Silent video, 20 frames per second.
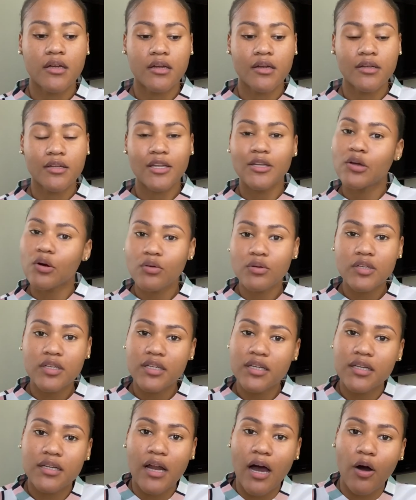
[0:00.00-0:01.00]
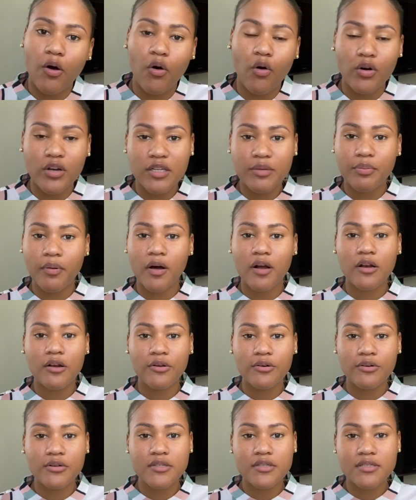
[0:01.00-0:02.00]
you don't need a whole heap of
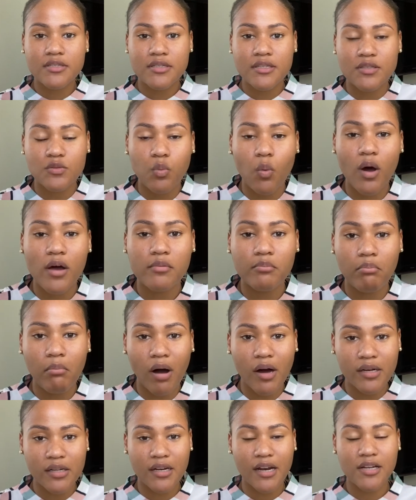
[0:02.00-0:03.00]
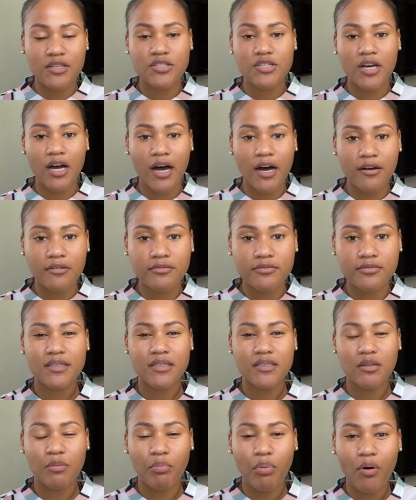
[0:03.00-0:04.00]
clothes. It's one body that you have.
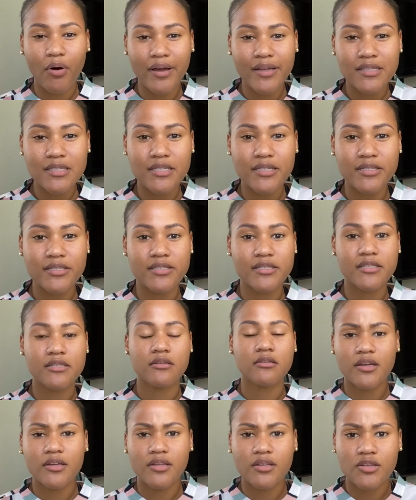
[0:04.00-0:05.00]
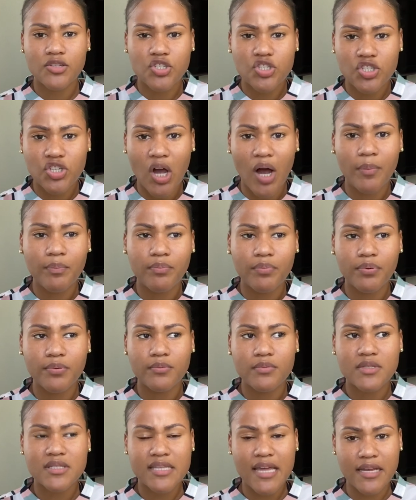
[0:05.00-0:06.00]
The point is, shop
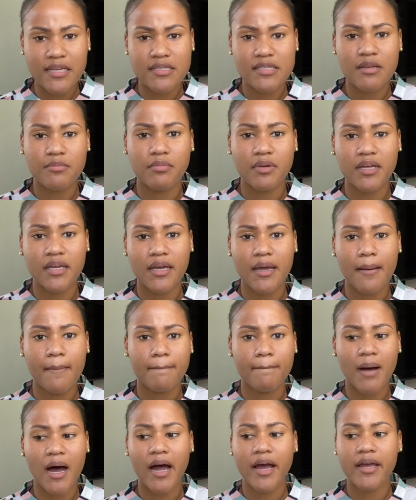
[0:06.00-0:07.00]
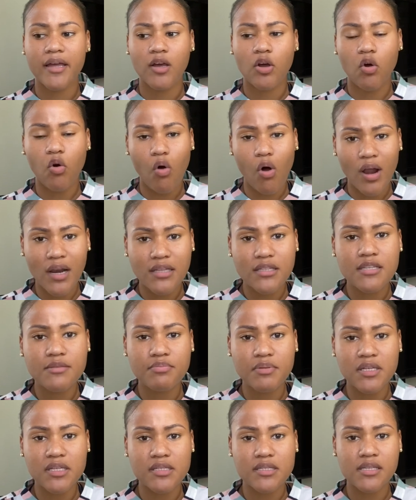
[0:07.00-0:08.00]
sensibly. Buy quality
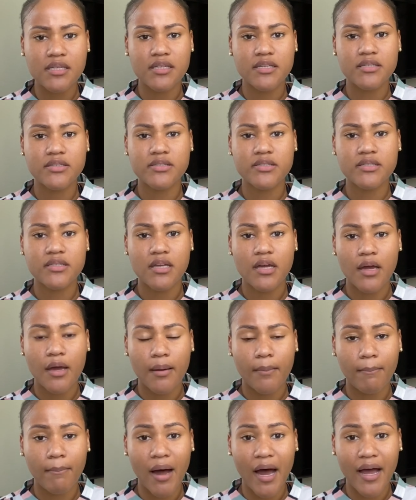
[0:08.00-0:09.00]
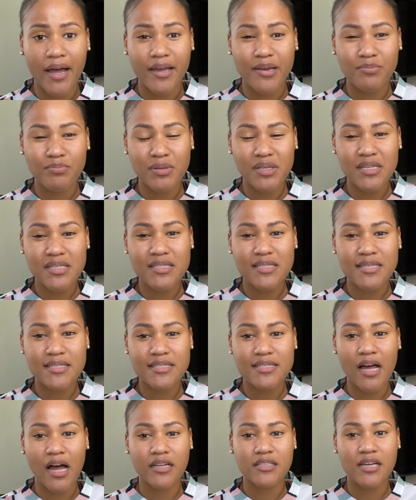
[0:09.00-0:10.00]
pieces. Buy pieces
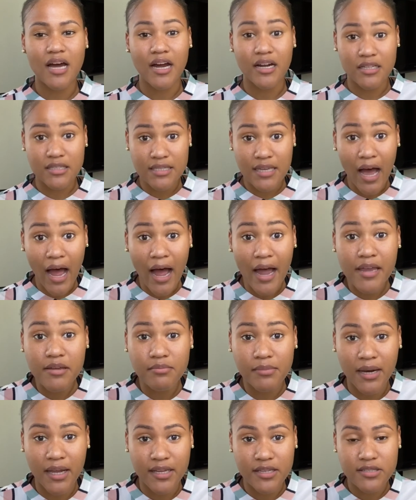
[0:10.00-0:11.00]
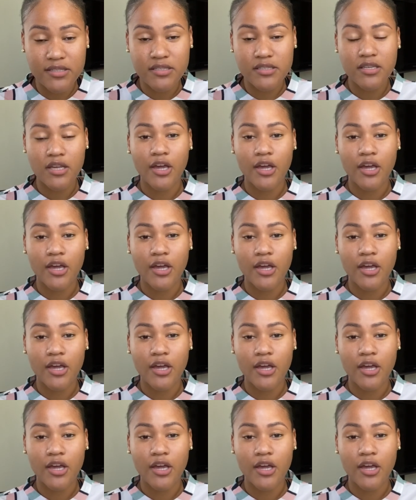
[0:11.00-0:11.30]
that are timeless